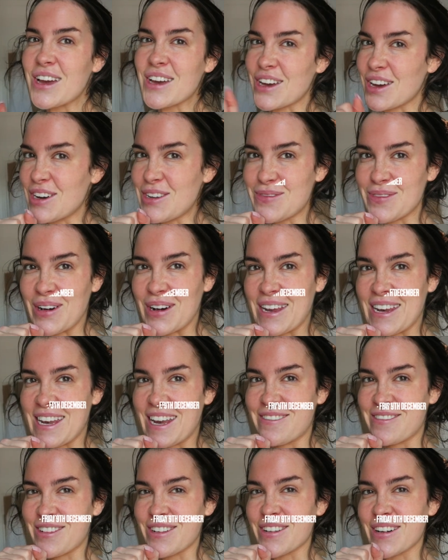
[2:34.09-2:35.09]
Good morning,
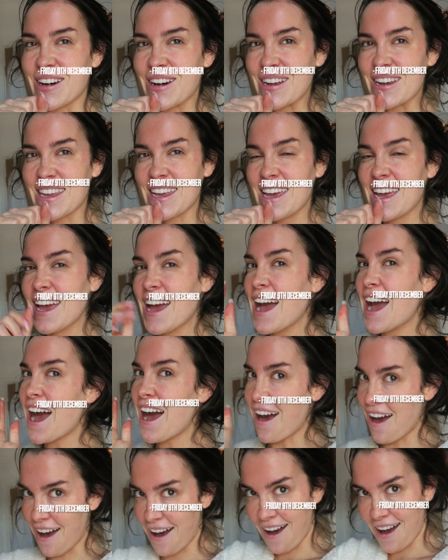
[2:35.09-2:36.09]
everyone.
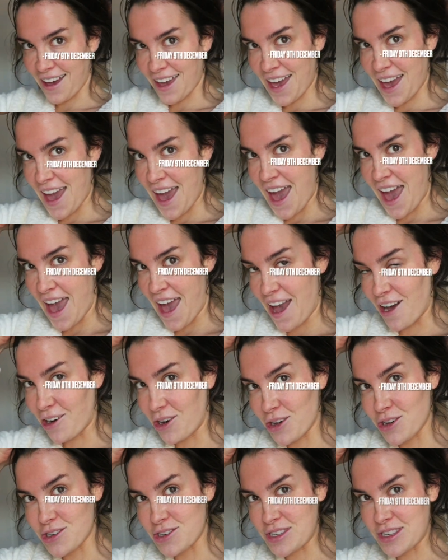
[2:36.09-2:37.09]
I hair
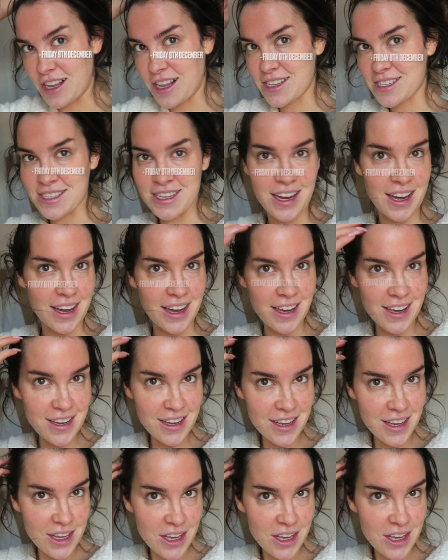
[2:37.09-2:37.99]
oiled last night,